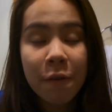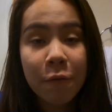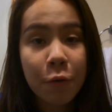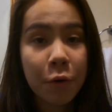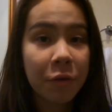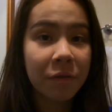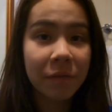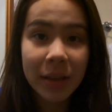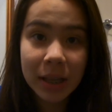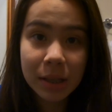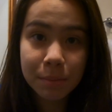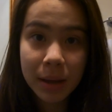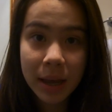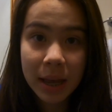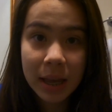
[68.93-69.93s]
for
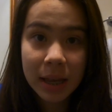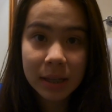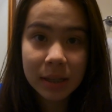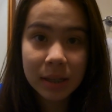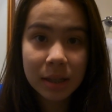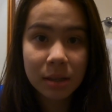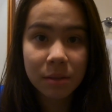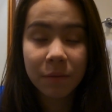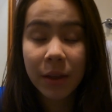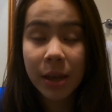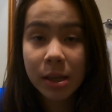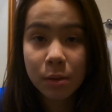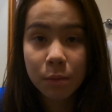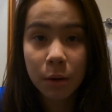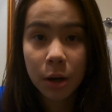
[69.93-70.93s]
face masks,
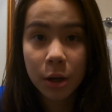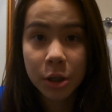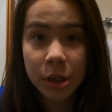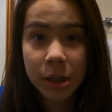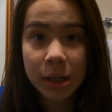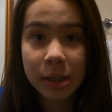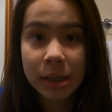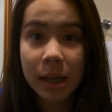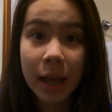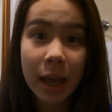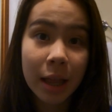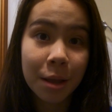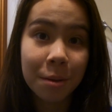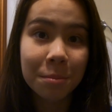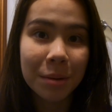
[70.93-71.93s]
face washes,
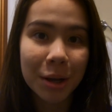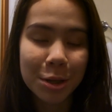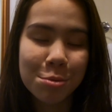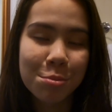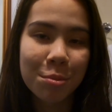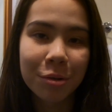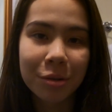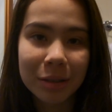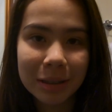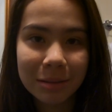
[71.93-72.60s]
and much more.